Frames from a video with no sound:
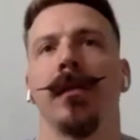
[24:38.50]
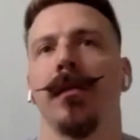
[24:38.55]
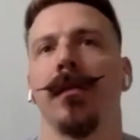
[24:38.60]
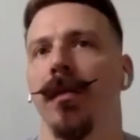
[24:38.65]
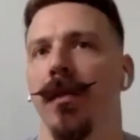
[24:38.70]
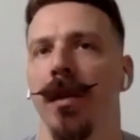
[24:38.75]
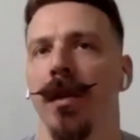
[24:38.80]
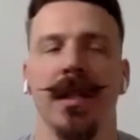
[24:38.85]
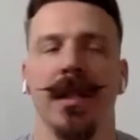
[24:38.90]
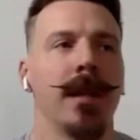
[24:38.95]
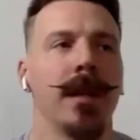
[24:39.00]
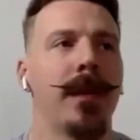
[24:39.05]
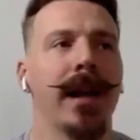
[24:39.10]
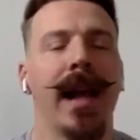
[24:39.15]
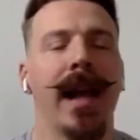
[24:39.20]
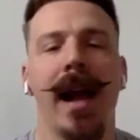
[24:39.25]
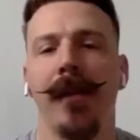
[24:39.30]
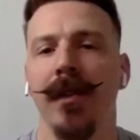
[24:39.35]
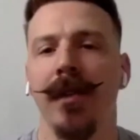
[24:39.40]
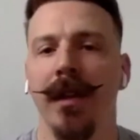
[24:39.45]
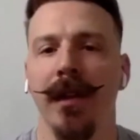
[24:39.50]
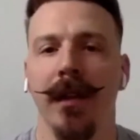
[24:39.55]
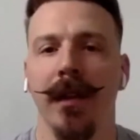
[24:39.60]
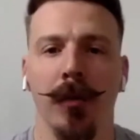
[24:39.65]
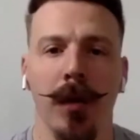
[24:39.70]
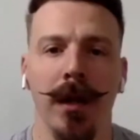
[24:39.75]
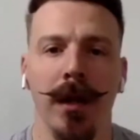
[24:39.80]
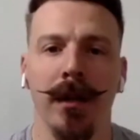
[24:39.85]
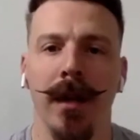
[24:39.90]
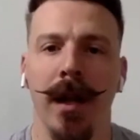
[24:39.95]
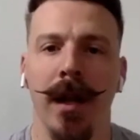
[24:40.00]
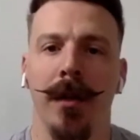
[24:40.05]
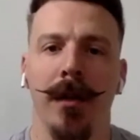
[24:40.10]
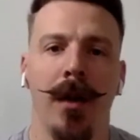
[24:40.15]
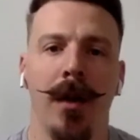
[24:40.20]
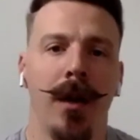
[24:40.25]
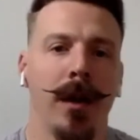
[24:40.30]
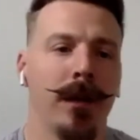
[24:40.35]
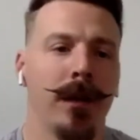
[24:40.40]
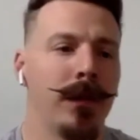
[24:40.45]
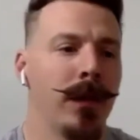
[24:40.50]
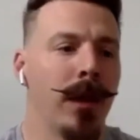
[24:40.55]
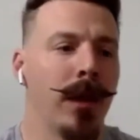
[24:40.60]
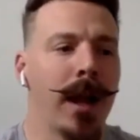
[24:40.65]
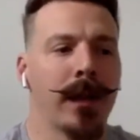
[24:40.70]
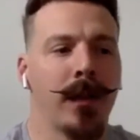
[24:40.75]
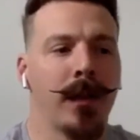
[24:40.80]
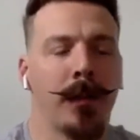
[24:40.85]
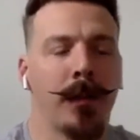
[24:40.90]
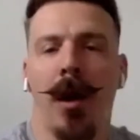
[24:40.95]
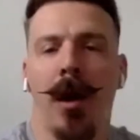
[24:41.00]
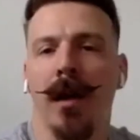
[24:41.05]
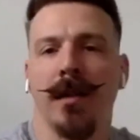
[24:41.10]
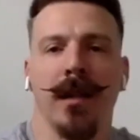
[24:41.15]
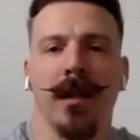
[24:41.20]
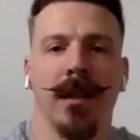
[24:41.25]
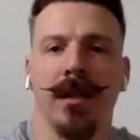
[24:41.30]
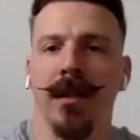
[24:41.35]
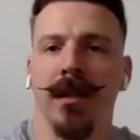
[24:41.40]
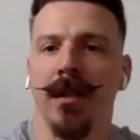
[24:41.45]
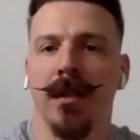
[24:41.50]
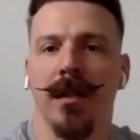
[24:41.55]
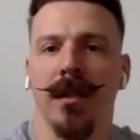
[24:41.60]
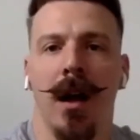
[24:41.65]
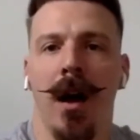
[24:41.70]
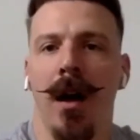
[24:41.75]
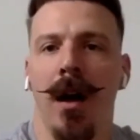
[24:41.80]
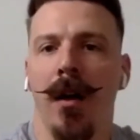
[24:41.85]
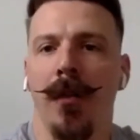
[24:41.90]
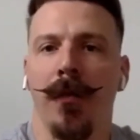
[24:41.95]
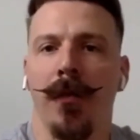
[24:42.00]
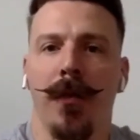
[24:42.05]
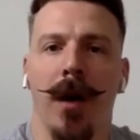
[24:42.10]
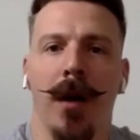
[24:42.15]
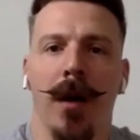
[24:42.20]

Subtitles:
does anybody have anything written down on, like, the processes of